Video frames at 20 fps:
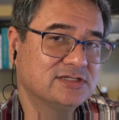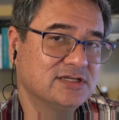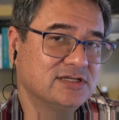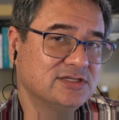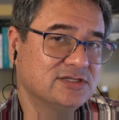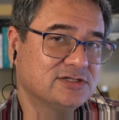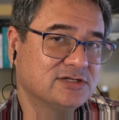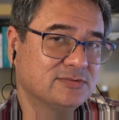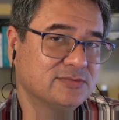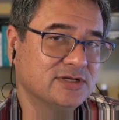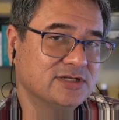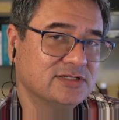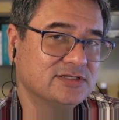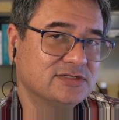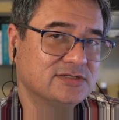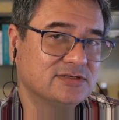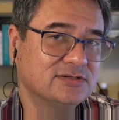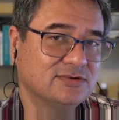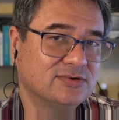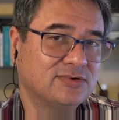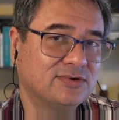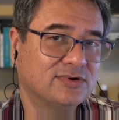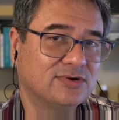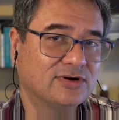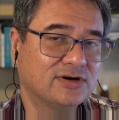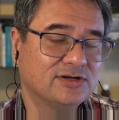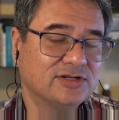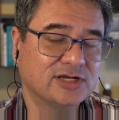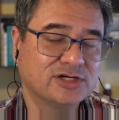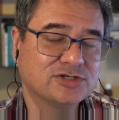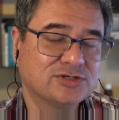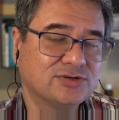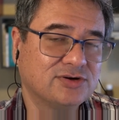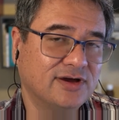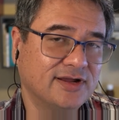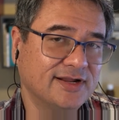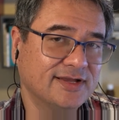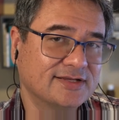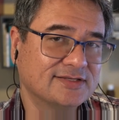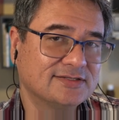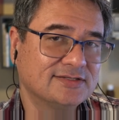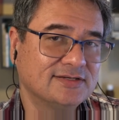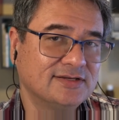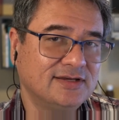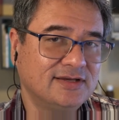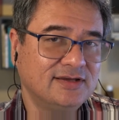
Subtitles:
Instruments or Tektronix.